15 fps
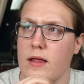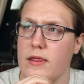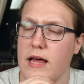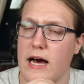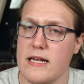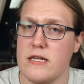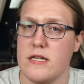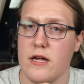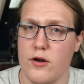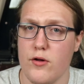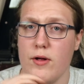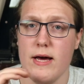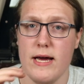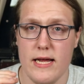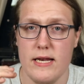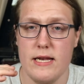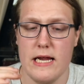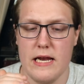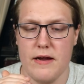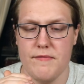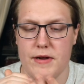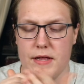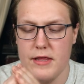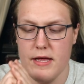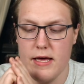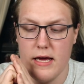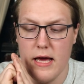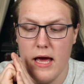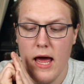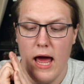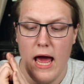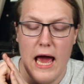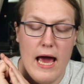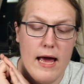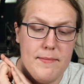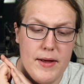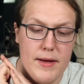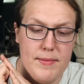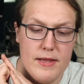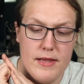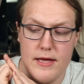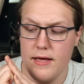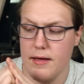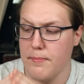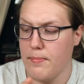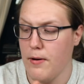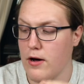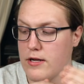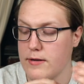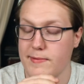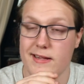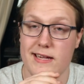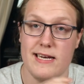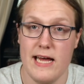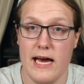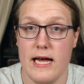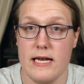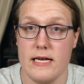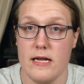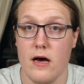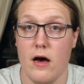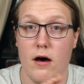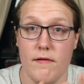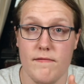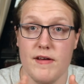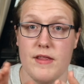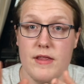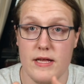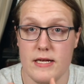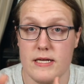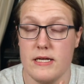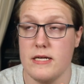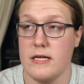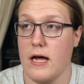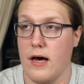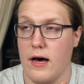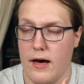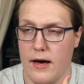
that subtle hint and everything, and maybe the possible intent of this